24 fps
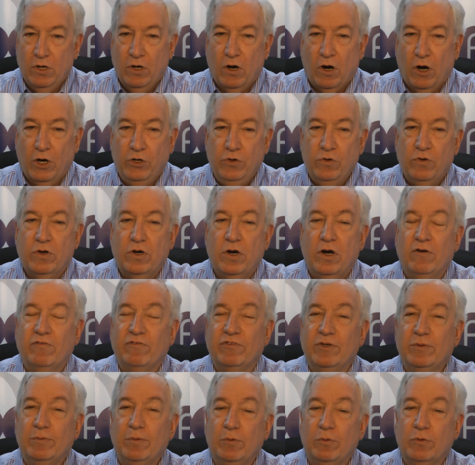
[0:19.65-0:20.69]
Are you
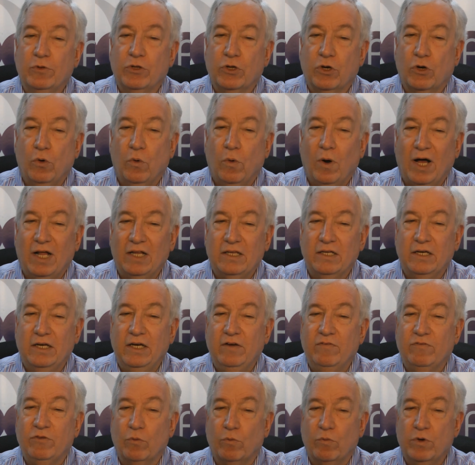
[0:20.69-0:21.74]
comfortable with the
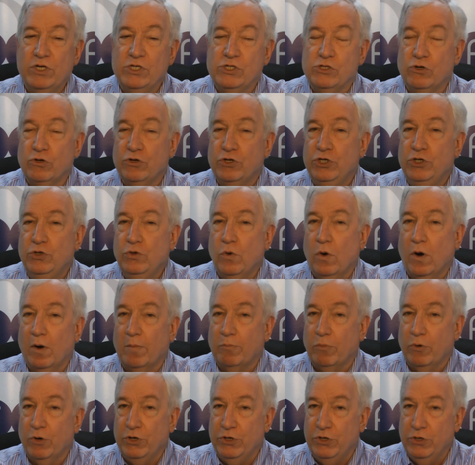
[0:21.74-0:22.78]
quality of the research you are
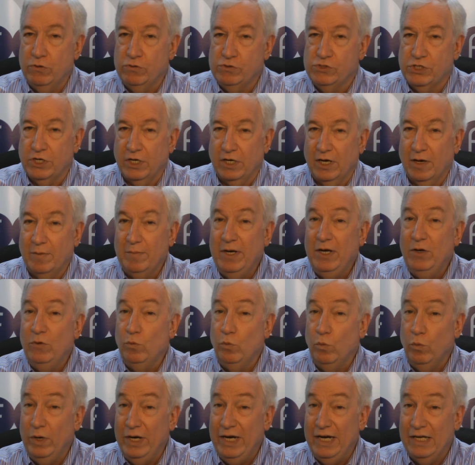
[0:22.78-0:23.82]
producing? I mean,
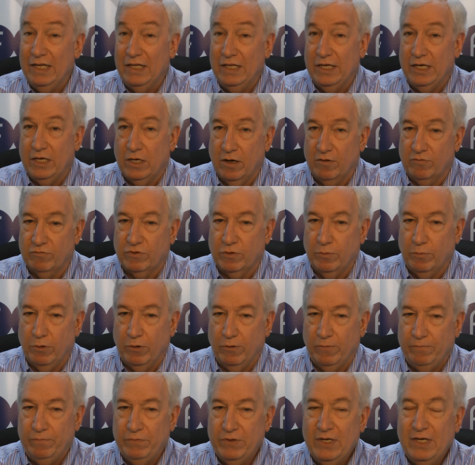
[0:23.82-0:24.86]
really
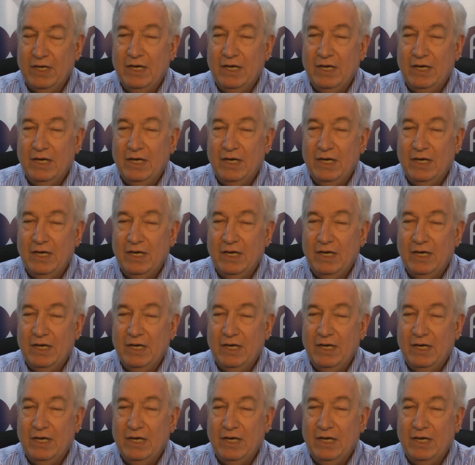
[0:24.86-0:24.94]
comfortable.